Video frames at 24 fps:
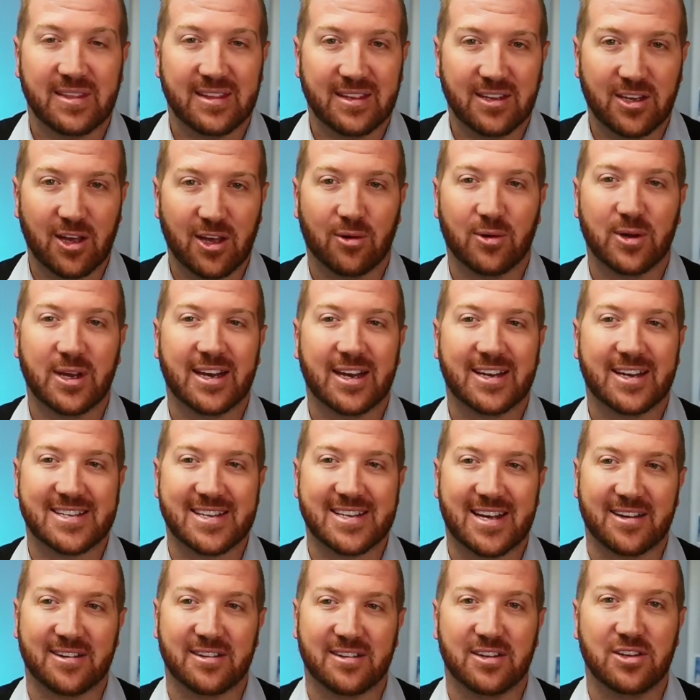Go and get it
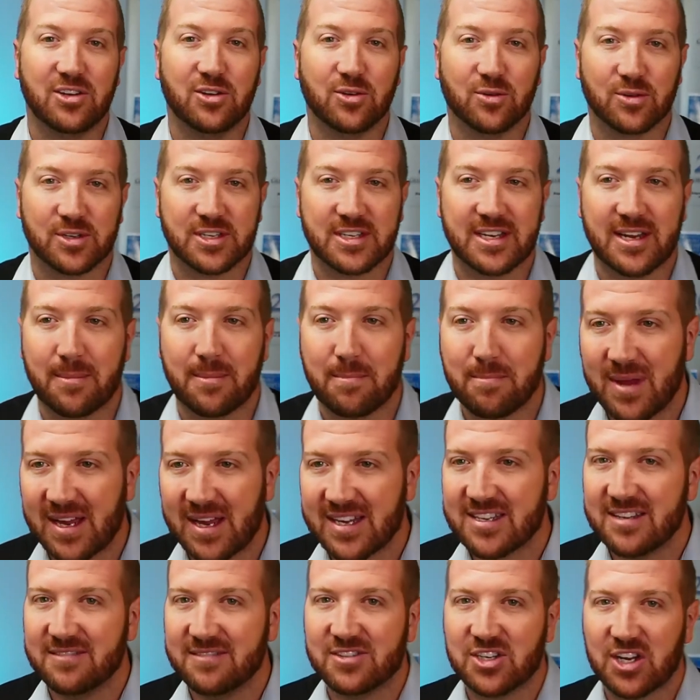done. You'll see a
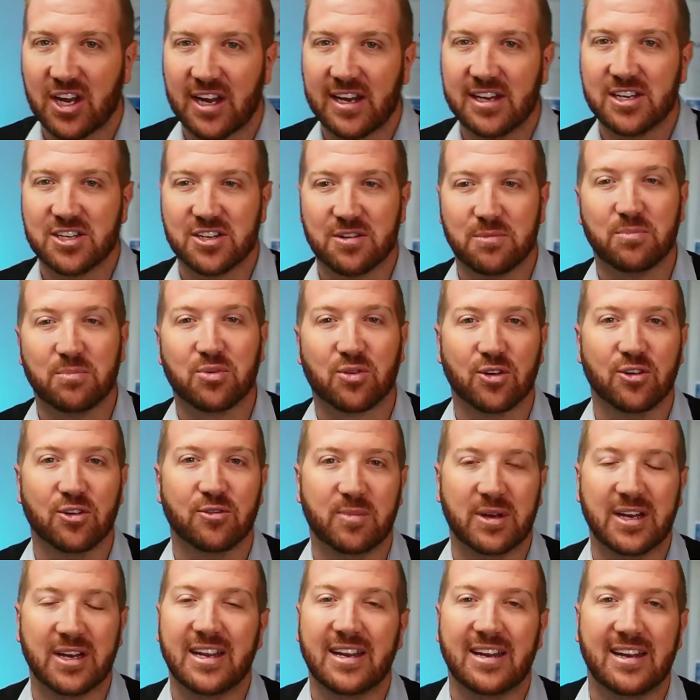massive change and
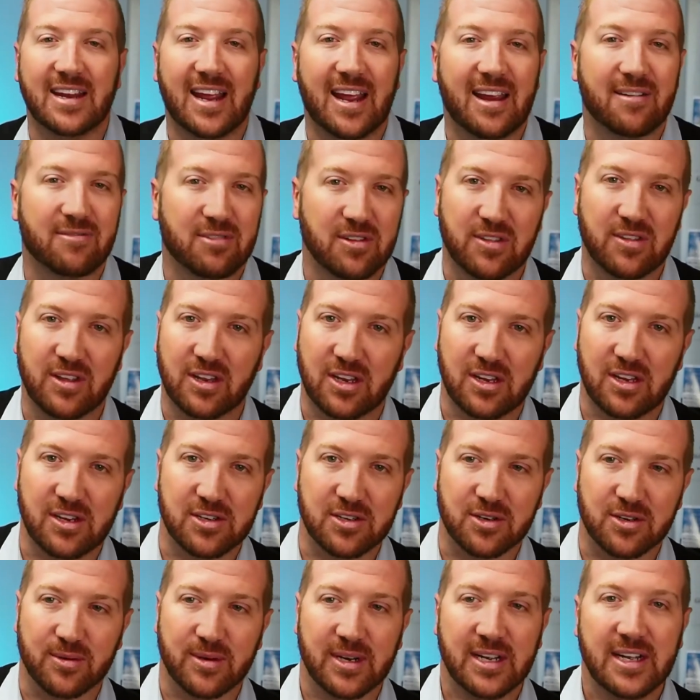improvement in everything that you
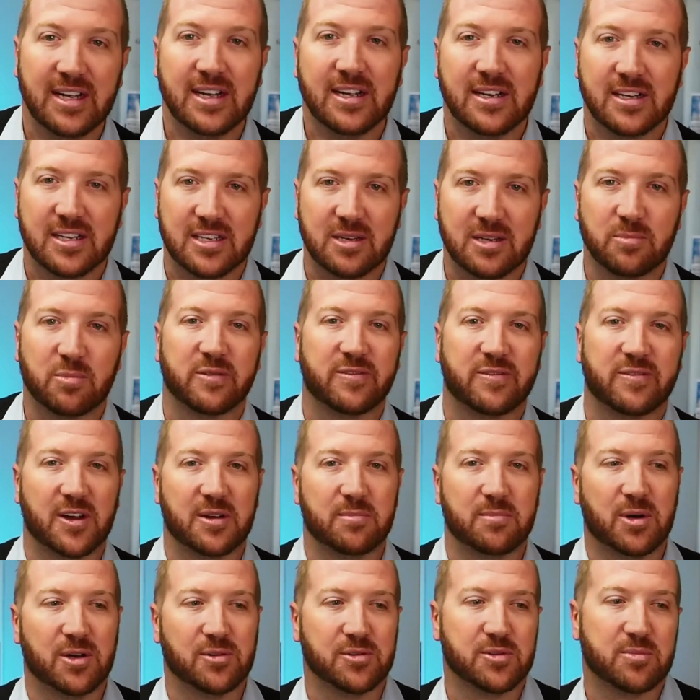do. Simplify to
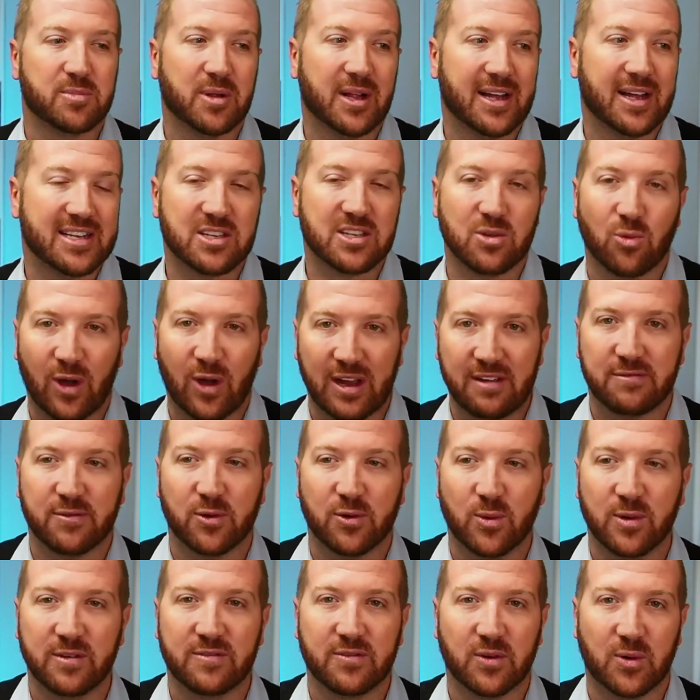multiply. It's the way
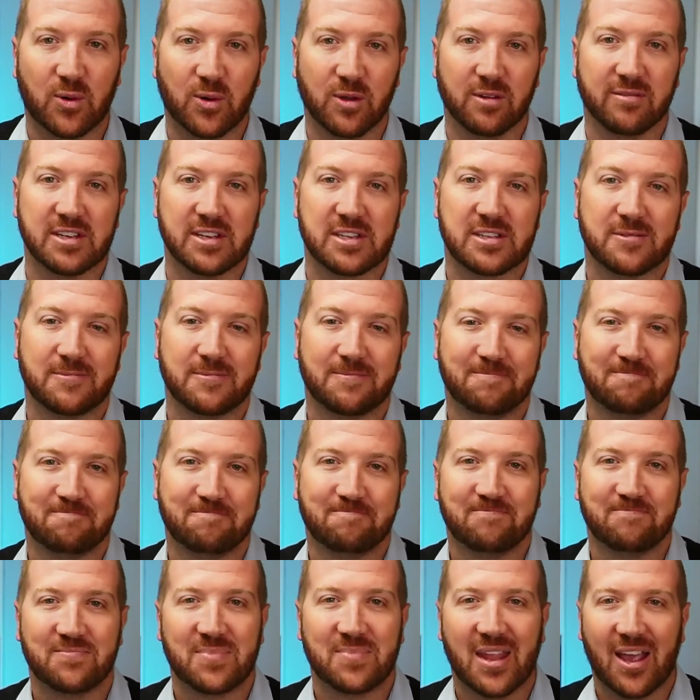forward for all of us.
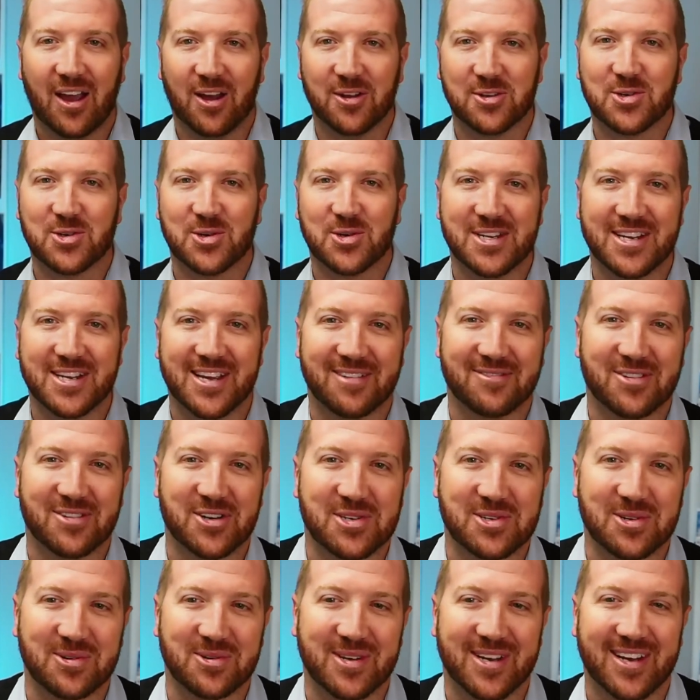I'll talk to you again very
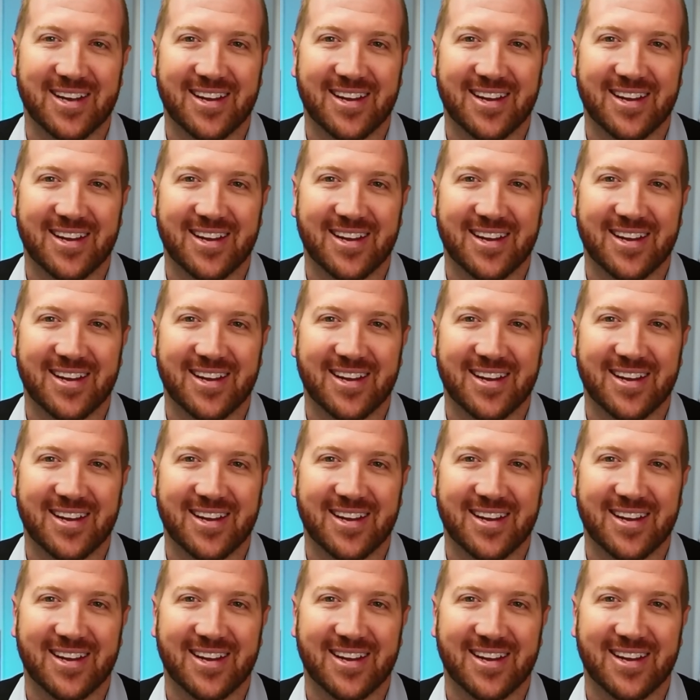soon.